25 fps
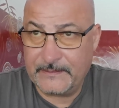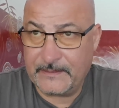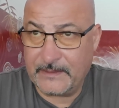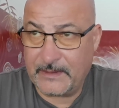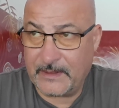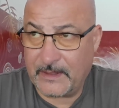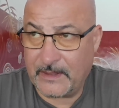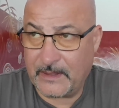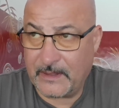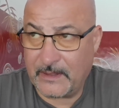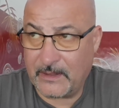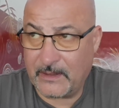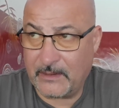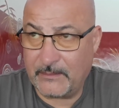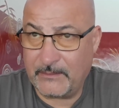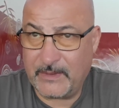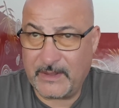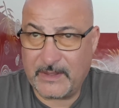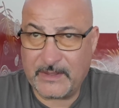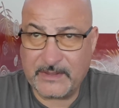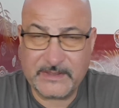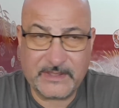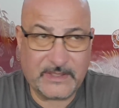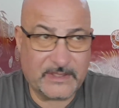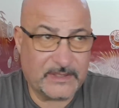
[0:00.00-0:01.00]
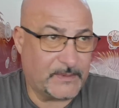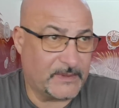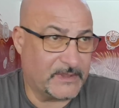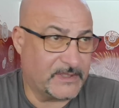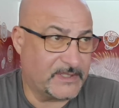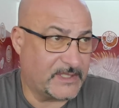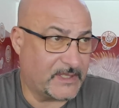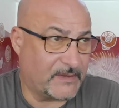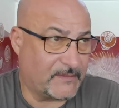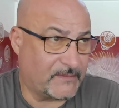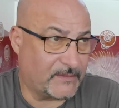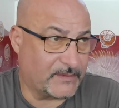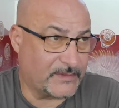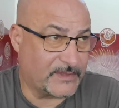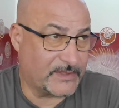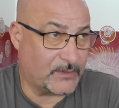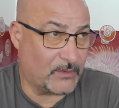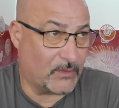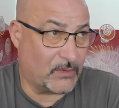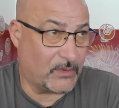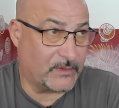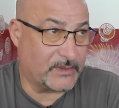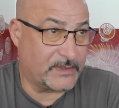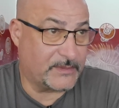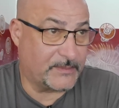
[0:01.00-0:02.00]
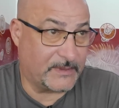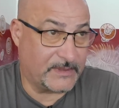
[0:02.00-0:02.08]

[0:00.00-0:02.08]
because there's been several storms,